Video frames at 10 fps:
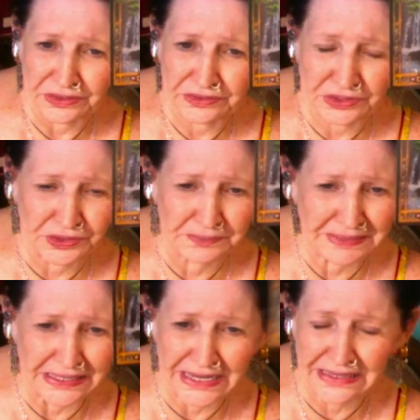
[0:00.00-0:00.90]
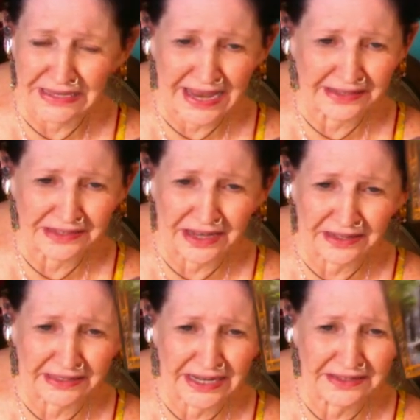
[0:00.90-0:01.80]
the hermit and and
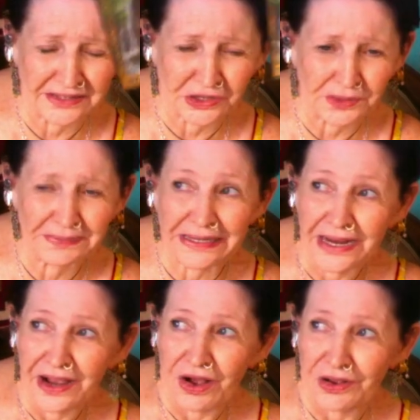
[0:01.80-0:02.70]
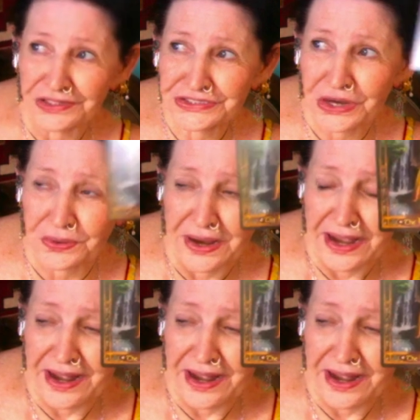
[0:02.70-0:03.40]
again the hermit also